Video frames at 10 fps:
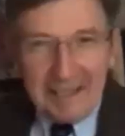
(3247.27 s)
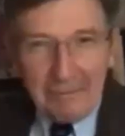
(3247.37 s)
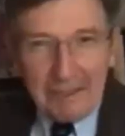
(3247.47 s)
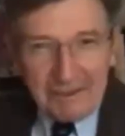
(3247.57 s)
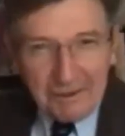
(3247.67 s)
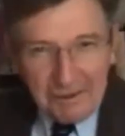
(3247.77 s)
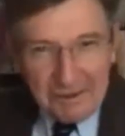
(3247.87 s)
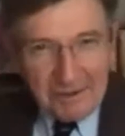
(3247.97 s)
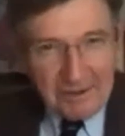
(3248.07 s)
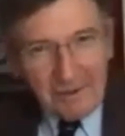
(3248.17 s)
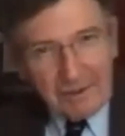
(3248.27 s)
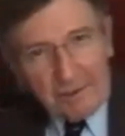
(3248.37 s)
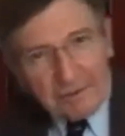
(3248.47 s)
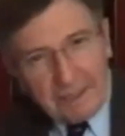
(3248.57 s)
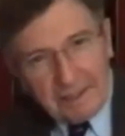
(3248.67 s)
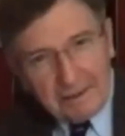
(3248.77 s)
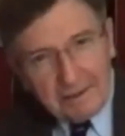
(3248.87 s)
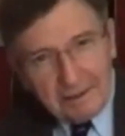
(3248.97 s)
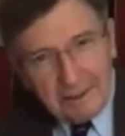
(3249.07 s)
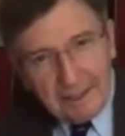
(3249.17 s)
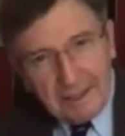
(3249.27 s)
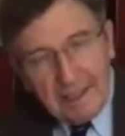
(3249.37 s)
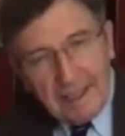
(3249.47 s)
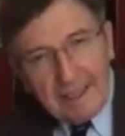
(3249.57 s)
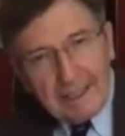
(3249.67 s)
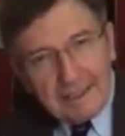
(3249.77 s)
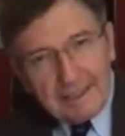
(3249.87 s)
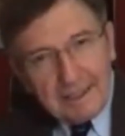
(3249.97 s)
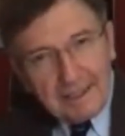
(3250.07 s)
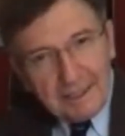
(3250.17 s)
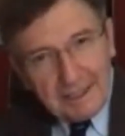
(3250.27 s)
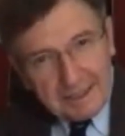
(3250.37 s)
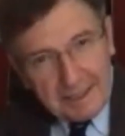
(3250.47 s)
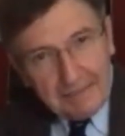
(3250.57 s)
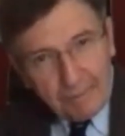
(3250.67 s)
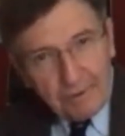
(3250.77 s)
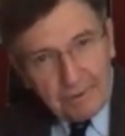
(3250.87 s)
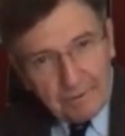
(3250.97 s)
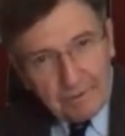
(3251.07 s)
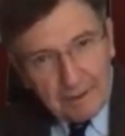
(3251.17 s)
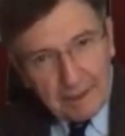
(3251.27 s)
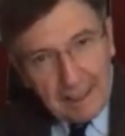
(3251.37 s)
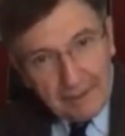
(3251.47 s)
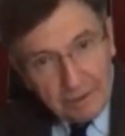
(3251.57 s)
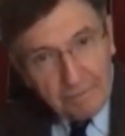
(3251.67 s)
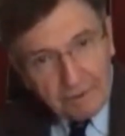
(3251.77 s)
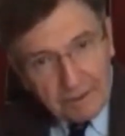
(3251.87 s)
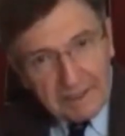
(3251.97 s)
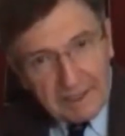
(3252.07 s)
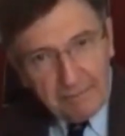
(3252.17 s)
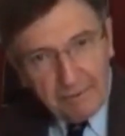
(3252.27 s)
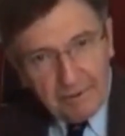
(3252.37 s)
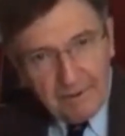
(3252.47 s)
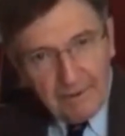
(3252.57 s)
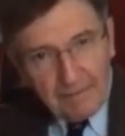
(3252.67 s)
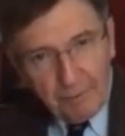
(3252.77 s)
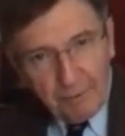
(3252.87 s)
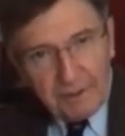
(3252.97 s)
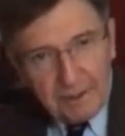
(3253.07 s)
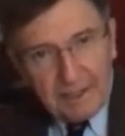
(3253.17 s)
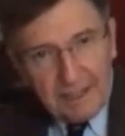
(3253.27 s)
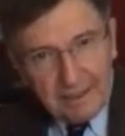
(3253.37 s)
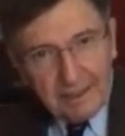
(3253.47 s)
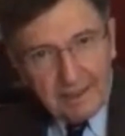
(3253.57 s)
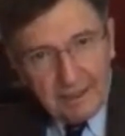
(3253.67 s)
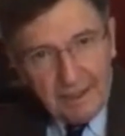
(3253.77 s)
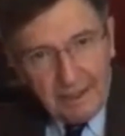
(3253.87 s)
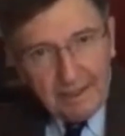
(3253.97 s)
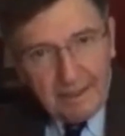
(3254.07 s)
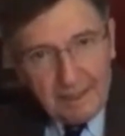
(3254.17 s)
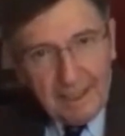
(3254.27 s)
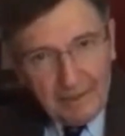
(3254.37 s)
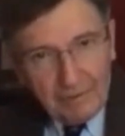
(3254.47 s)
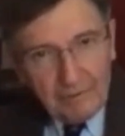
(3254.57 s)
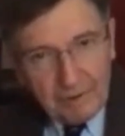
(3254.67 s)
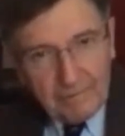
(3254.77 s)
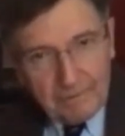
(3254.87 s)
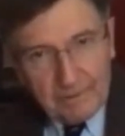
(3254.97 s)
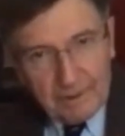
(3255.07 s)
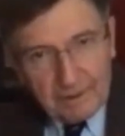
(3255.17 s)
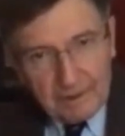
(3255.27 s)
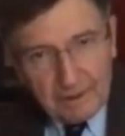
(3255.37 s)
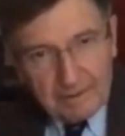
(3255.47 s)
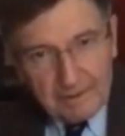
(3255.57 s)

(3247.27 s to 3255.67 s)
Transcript: I went to the hotel and I did an example, algebra example, put the data in the algorithm, yes,